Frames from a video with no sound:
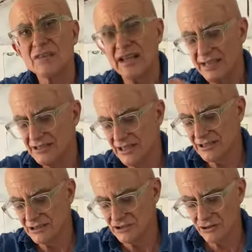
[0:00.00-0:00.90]
and
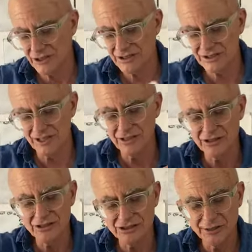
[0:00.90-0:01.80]
Dennis started sinking
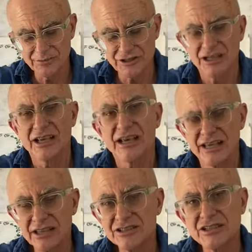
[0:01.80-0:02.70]
the ships,
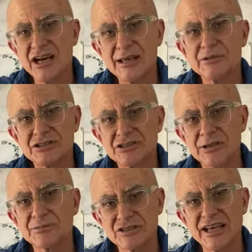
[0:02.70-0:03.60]
each time a
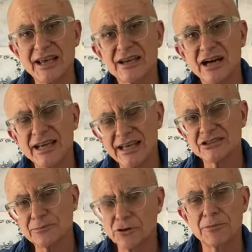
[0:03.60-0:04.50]
ship sank, I had to
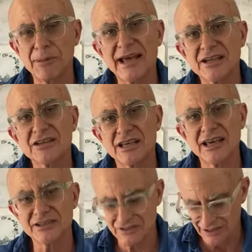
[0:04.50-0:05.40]
put it back in the
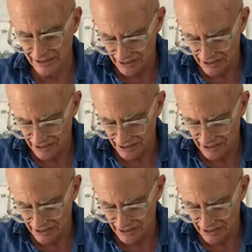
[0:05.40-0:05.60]
acid and